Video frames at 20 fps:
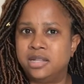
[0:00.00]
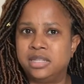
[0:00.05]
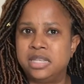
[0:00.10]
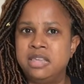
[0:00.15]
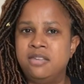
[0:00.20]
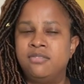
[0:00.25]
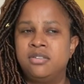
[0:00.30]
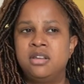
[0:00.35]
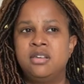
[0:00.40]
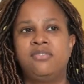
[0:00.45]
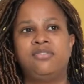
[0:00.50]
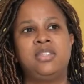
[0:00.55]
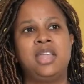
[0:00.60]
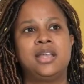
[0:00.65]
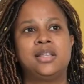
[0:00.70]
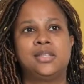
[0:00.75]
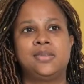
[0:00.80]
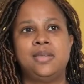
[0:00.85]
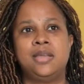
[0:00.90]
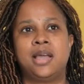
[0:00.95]
Even if
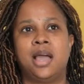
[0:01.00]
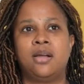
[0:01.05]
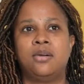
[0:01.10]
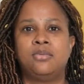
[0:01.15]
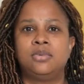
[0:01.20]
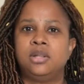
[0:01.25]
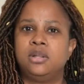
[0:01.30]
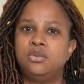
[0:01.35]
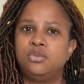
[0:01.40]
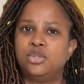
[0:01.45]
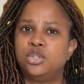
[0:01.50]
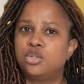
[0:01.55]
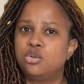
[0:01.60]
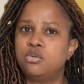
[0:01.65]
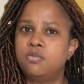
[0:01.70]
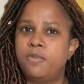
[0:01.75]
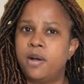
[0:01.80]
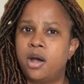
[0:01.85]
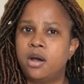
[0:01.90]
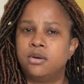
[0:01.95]
next week I only lose 2
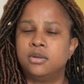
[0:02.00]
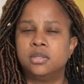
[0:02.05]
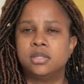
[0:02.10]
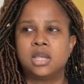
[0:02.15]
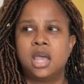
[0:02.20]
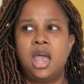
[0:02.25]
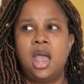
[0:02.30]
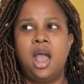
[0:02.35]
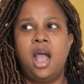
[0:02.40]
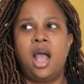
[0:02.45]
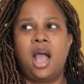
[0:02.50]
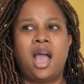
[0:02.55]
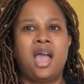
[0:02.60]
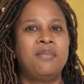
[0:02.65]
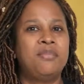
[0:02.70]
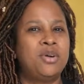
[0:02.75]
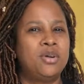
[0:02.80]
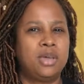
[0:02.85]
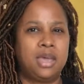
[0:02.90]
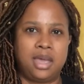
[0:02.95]
pounds,
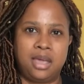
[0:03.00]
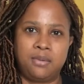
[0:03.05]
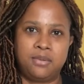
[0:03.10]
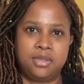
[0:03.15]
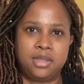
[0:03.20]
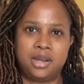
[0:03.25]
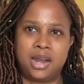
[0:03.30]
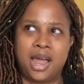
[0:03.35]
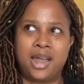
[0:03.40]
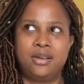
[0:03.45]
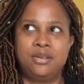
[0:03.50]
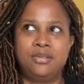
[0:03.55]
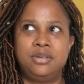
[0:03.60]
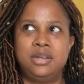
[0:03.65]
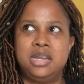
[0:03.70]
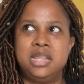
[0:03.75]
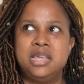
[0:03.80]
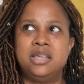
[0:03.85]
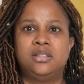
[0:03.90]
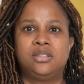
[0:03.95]
I'm okay with it. I don't
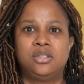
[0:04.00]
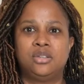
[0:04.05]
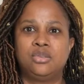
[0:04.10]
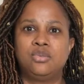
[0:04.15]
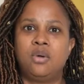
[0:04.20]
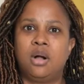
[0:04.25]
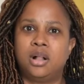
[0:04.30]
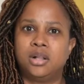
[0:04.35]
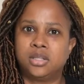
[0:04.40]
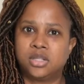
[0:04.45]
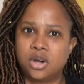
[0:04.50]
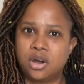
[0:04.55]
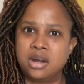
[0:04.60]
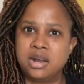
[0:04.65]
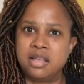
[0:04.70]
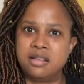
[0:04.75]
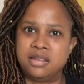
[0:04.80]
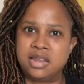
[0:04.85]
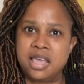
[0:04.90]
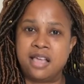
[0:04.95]
need to do
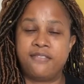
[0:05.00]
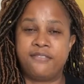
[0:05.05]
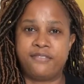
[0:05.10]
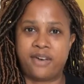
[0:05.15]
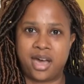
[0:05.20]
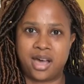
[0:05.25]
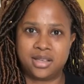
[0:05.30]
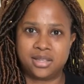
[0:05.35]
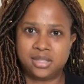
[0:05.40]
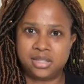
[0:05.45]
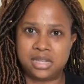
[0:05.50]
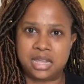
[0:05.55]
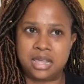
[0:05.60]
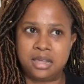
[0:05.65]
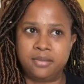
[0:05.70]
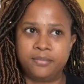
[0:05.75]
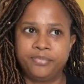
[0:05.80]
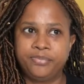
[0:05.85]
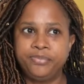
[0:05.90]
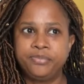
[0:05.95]
alternate day fasting
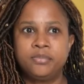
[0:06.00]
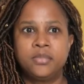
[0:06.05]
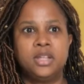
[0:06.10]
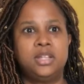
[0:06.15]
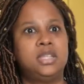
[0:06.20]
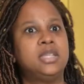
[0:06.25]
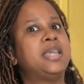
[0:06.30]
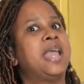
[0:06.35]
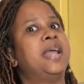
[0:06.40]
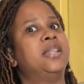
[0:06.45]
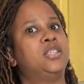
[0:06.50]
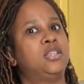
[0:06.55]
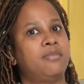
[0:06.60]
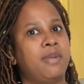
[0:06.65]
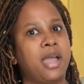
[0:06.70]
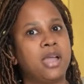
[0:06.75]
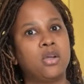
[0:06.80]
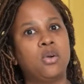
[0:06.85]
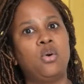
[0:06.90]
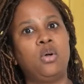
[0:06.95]
to get to
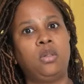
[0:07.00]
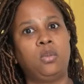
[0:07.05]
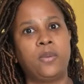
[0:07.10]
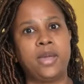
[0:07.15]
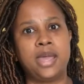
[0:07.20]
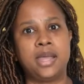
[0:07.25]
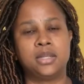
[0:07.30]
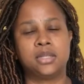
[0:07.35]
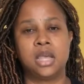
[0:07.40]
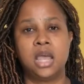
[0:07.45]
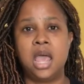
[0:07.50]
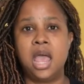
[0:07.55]
my goal weight.